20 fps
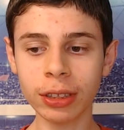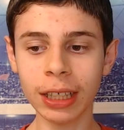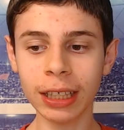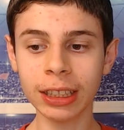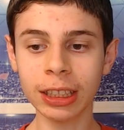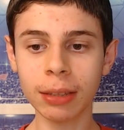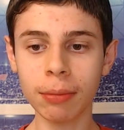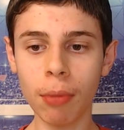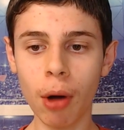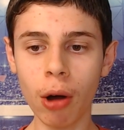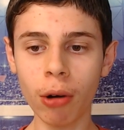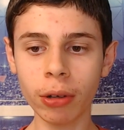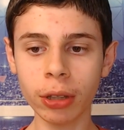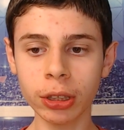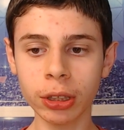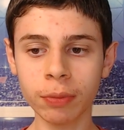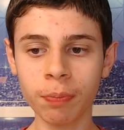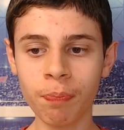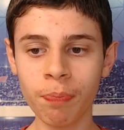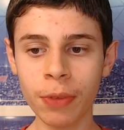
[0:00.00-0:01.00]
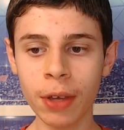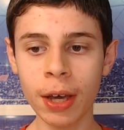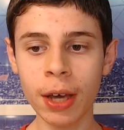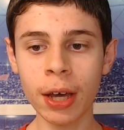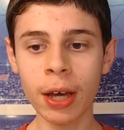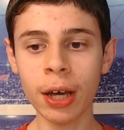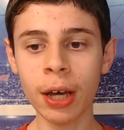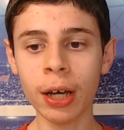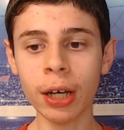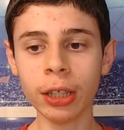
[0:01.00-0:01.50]
against the Maulers.
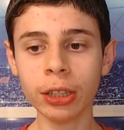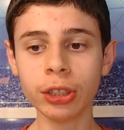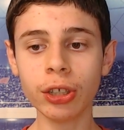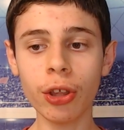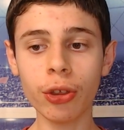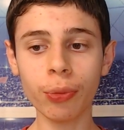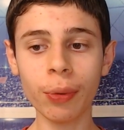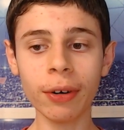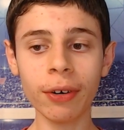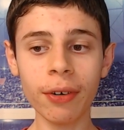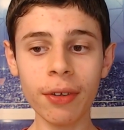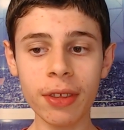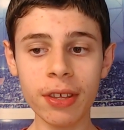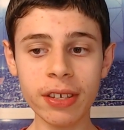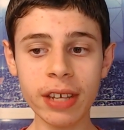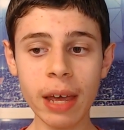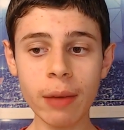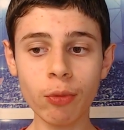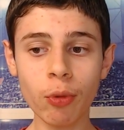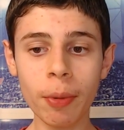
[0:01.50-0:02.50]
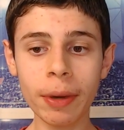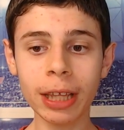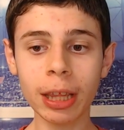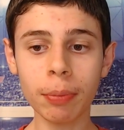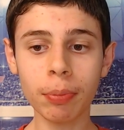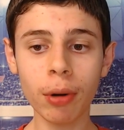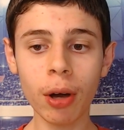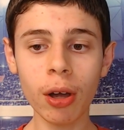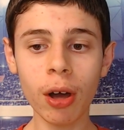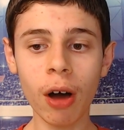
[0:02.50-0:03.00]
So the winner of this game will make the
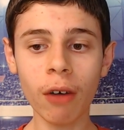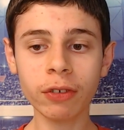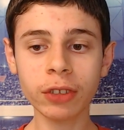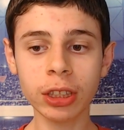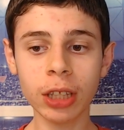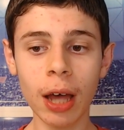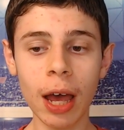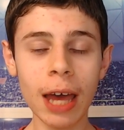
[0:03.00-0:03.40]
playoffs,